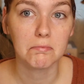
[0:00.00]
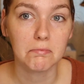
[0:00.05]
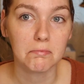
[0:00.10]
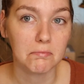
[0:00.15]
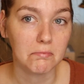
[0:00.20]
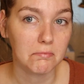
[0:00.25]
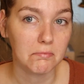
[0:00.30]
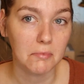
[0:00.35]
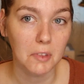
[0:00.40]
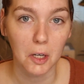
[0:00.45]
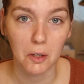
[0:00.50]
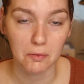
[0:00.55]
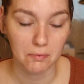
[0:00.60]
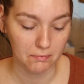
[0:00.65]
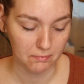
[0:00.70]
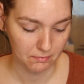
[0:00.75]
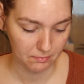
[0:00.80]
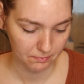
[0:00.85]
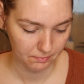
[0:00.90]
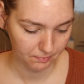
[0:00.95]
No.
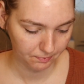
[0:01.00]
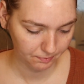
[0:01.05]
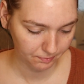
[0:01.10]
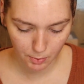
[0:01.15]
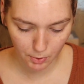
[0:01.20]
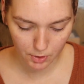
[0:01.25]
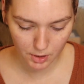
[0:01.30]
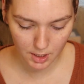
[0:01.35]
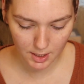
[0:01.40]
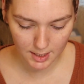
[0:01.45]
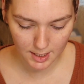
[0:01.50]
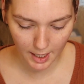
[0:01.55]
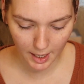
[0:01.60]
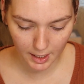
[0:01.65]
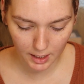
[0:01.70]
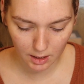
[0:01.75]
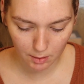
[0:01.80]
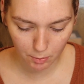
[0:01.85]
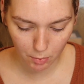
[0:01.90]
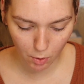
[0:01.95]
It's supposed to
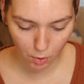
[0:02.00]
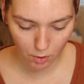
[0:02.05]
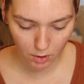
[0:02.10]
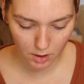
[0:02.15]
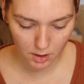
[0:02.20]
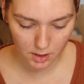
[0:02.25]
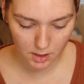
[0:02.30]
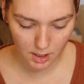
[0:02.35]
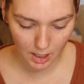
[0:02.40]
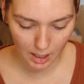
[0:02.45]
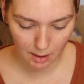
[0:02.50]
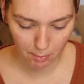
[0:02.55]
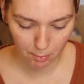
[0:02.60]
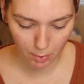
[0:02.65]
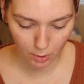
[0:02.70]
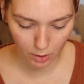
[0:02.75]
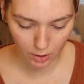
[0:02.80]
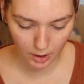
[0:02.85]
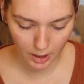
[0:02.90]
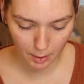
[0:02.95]
tighten pores and
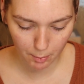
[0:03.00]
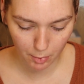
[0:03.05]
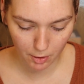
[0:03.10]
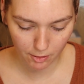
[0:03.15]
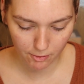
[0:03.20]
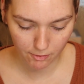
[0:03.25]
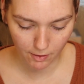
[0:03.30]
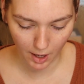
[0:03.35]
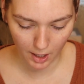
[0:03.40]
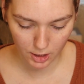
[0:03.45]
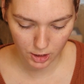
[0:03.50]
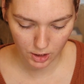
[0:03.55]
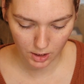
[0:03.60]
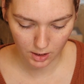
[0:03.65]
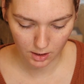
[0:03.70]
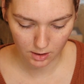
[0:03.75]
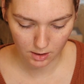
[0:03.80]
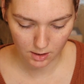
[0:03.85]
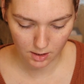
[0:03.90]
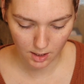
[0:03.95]
blur
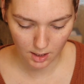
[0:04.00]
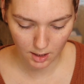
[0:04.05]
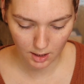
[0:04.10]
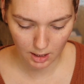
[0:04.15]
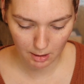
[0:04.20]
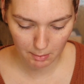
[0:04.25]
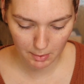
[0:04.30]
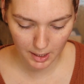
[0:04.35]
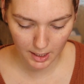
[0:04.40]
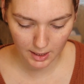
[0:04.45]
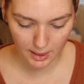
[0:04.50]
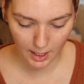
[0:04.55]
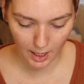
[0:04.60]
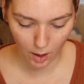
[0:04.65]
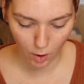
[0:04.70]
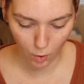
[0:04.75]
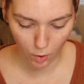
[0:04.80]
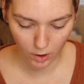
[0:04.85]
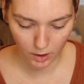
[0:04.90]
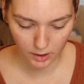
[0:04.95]
imperfections, eliminate
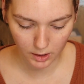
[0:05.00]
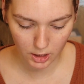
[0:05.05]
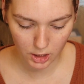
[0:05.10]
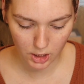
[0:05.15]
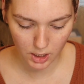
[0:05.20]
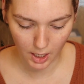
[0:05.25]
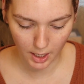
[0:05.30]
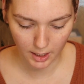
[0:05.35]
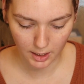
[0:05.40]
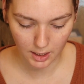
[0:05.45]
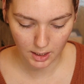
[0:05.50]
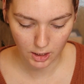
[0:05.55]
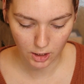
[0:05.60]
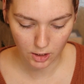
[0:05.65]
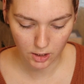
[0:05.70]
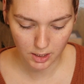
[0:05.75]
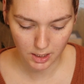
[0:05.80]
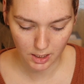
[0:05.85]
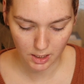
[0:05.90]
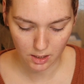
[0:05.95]
that oily shine in
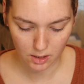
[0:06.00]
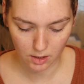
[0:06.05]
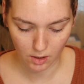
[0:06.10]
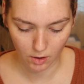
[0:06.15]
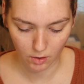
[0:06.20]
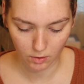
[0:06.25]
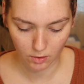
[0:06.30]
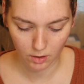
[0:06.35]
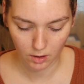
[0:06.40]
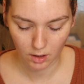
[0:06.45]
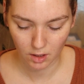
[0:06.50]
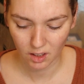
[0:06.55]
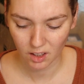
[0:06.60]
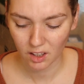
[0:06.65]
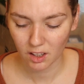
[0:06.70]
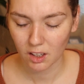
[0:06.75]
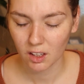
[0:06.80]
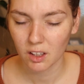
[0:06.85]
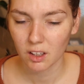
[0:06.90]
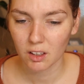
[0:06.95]
your T-zone.
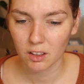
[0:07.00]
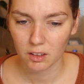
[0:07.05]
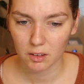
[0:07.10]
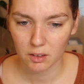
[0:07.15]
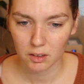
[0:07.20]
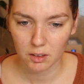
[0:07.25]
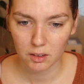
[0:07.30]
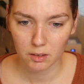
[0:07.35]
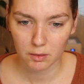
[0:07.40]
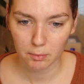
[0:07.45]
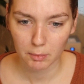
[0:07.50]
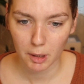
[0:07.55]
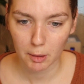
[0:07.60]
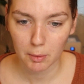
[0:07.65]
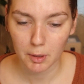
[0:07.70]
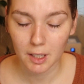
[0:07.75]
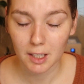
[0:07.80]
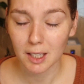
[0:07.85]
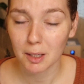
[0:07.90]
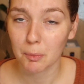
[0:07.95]

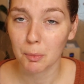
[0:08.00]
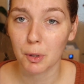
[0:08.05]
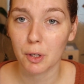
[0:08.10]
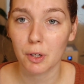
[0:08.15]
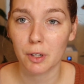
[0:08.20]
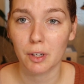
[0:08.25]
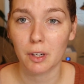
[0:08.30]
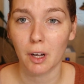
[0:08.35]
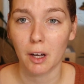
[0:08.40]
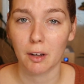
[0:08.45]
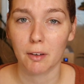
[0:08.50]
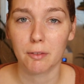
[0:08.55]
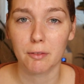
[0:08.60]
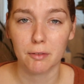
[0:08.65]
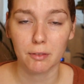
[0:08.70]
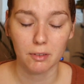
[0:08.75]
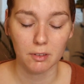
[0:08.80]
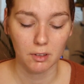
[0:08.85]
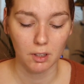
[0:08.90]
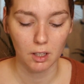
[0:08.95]
Maybe I didn't put
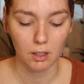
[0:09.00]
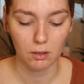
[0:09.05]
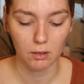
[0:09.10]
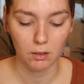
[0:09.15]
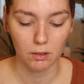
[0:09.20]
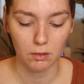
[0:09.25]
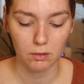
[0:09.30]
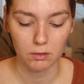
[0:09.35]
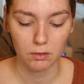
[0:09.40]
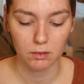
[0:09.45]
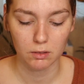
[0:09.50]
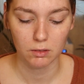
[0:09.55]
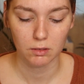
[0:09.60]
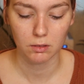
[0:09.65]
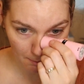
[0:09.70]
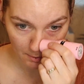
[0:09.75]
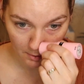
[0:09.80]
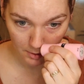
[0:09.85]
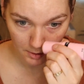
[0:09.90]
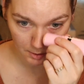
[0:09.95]
enough, I don't know.
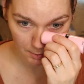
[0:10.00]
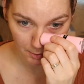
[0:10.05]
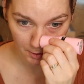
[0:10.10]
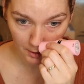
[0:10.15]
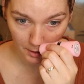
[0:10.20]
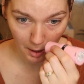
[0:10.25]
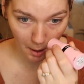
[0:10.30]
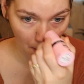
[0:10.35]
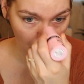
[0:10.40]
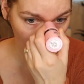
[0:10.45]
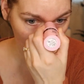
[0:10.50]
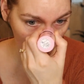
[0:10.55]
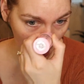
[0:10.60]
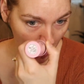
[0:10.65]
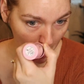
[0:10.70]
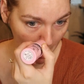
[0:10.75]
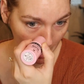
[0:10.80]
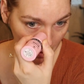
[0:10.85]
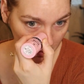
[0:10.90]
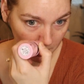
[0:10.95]
Let me just put that
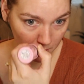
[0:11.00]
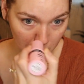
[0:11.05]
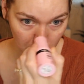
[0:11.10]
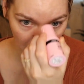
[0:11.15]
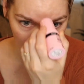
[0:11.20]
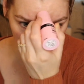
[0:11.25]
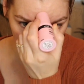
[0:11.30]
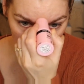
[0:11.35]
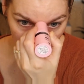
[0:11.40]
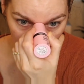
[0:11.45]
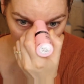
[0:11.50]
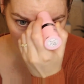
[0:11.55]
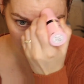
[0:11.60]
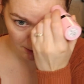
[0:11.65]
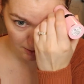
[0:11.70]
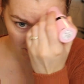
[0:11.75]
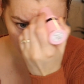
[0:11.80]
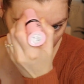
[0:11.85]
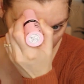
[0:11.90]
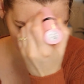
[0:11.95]
right on the shiny
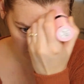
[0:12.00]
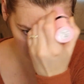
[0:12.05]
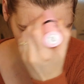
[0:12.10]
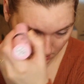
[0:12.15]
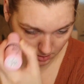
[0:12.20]
spots.